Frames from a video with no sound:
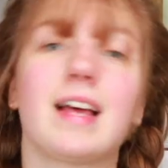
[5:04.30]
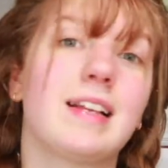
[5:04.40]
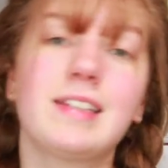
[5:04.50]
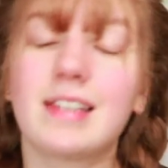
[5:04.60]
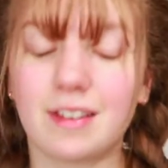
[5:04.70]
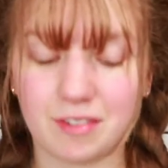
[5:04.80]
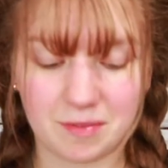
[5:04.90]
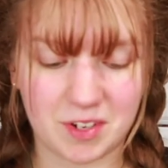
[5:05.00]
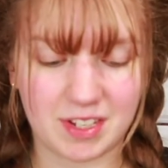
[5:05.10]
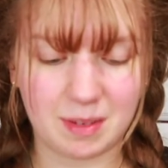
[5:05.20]
last thing
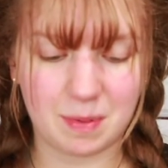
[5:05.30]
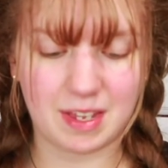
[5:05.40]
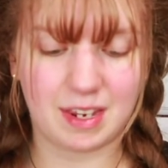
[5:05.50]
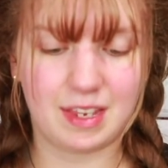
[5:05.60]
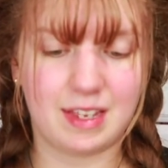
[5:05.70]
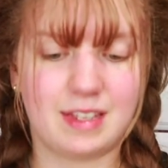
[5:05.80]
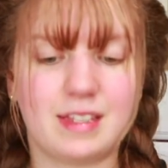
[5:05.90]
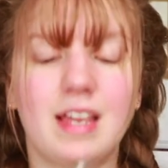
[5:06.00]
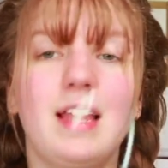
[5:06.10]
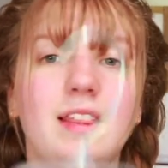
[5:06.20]
from JCPenney
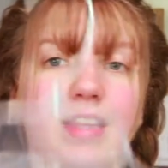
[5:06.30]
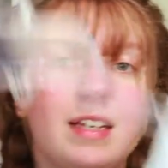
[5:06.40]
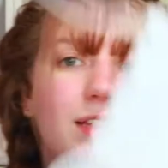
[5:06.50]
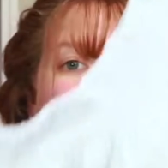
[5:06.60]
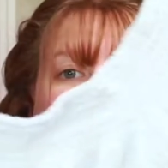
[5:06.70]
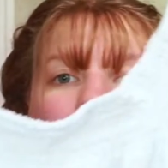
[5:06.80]
is this